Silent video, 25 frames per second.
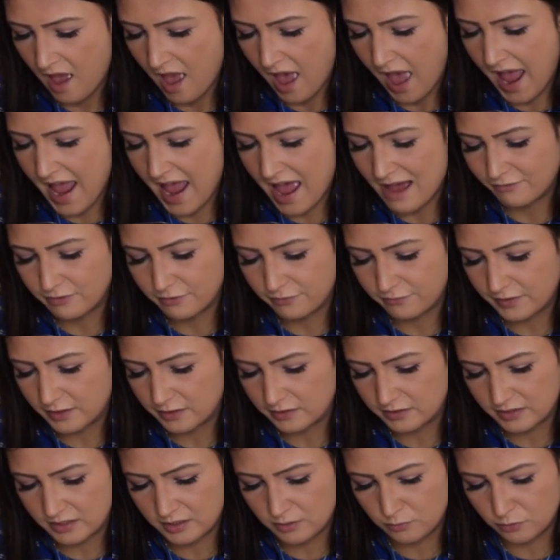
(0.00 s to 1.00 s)
I have a
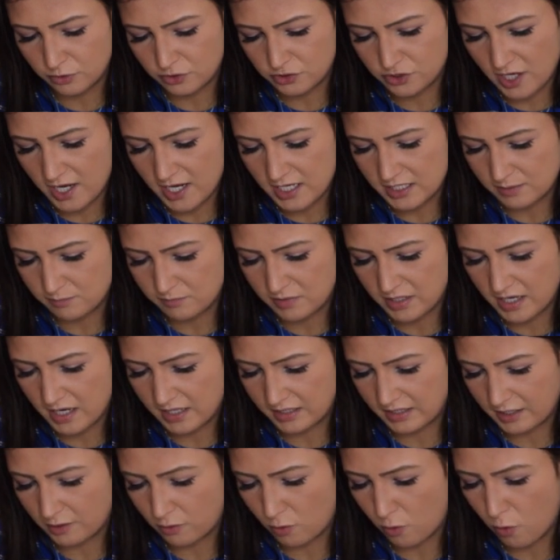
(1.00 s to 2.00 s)
feeling he will chase me
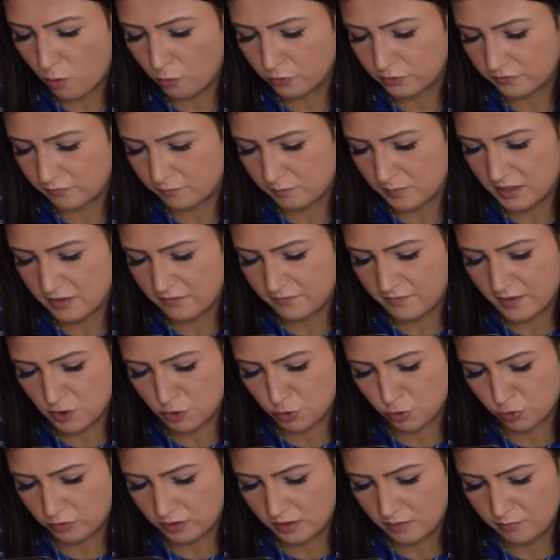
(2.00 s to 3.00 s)
and get a hold of me
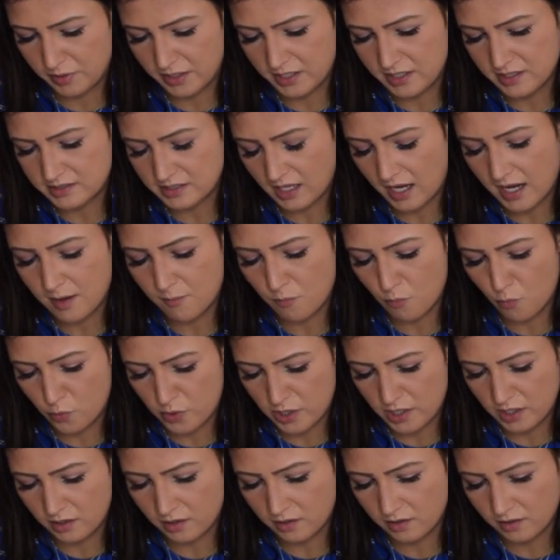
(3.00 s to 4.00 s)
eventually because I am
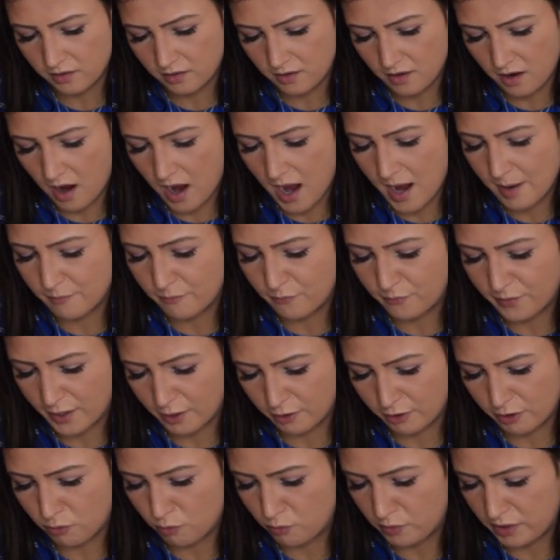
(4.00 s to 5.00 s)
weak. I'm
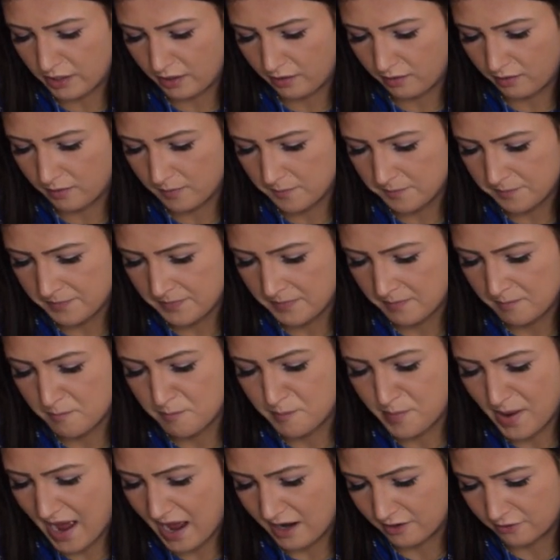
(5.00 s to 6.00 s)
very weak.
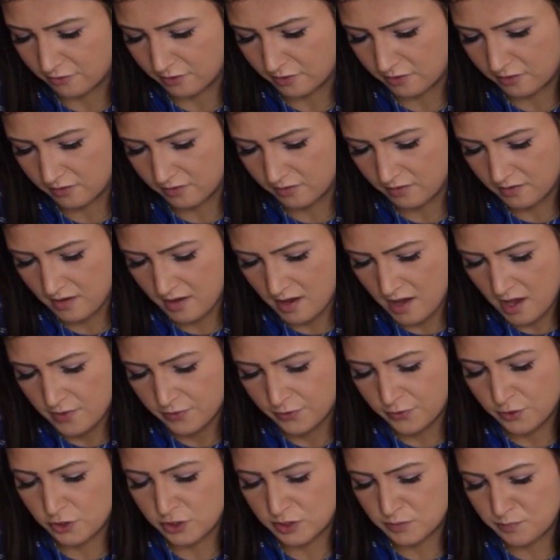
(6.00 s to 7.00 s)
Battered.
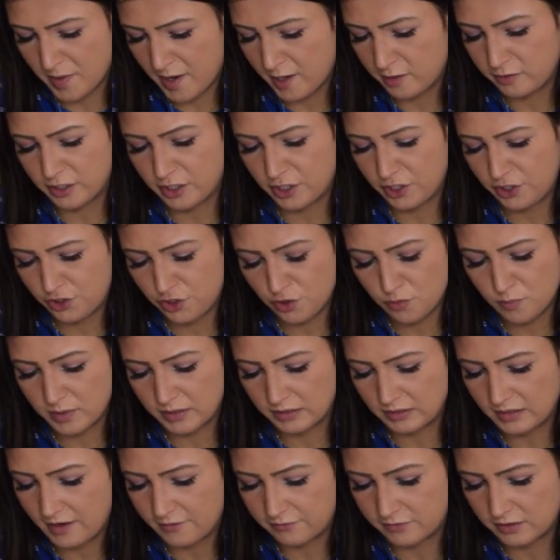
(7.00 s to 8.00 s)
There is barely a
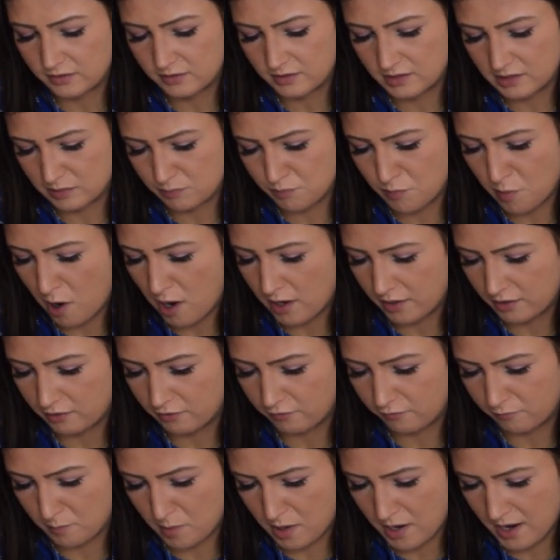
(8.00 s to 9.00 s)
human left in this body
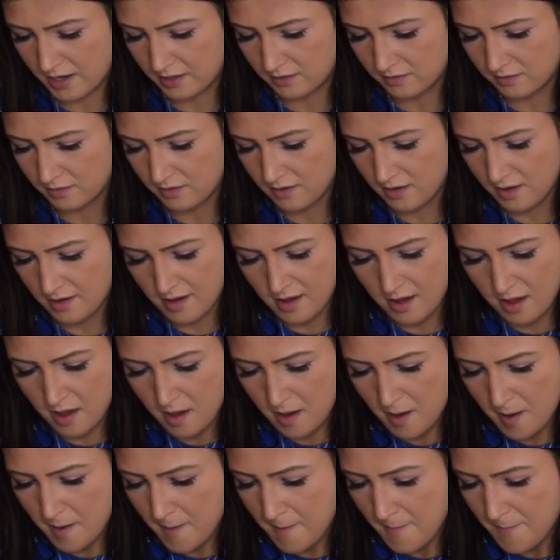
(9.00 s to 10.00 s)
of mine.
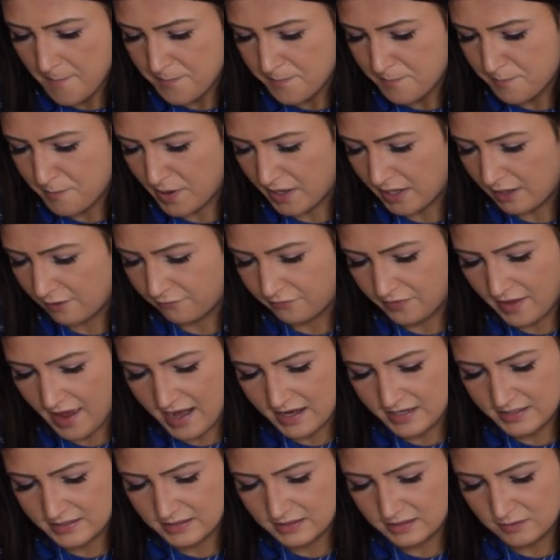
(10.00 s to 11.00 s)
But if
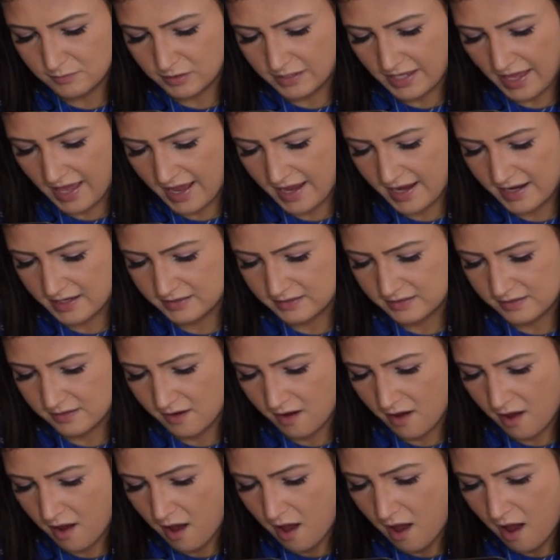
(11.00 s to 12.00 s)
that is the case,
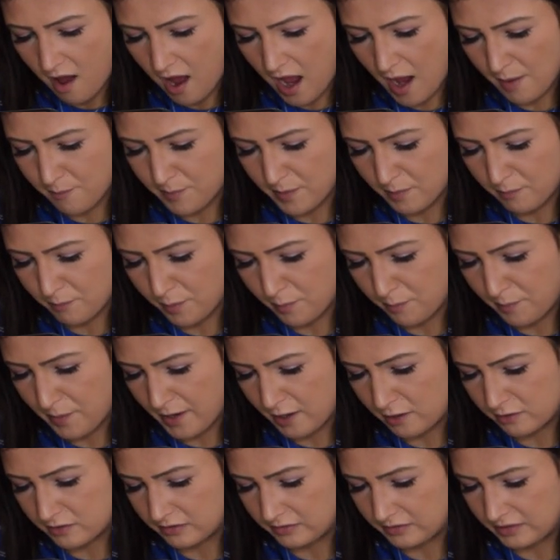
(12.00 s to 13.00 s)
I've been
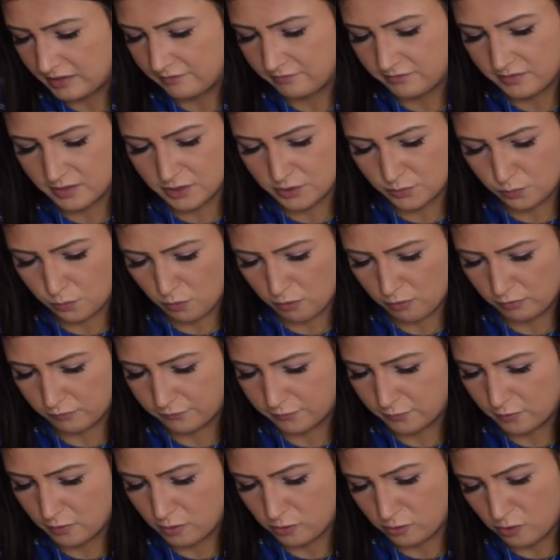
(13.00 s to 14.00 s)
prepared to leave this world
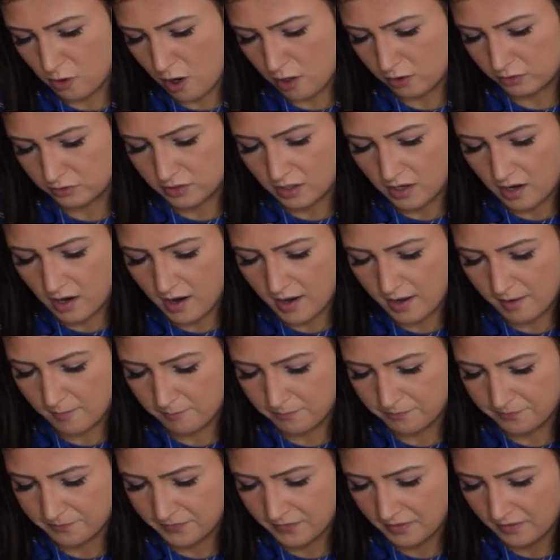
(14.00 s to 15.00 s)
for a long time.